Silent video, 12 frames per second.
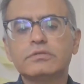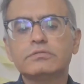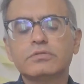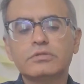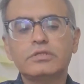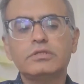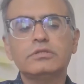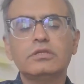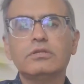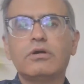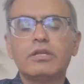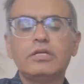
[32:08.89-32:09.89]
So the
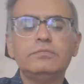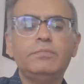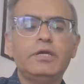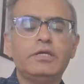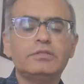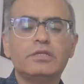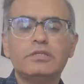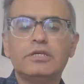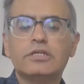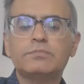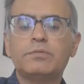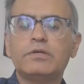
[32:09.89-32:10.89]
knowledge base and the
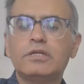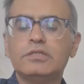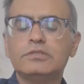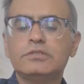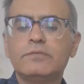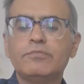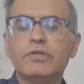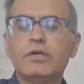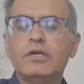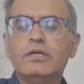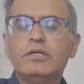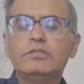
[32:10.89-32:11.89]
expertise
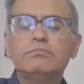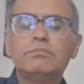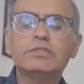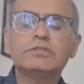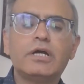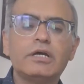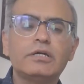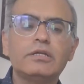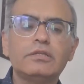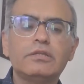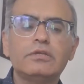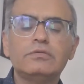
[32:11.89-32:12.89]
is much higher
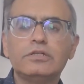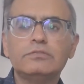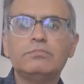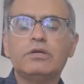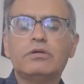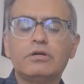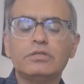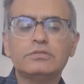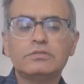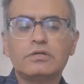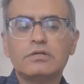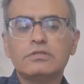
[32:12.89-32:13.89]
in the US
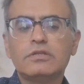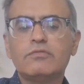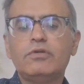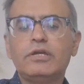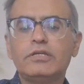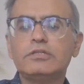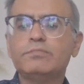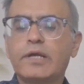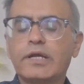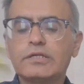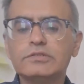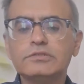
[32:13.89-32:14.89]
because the way it is
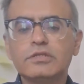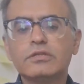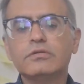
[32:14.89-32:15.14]
practiced in the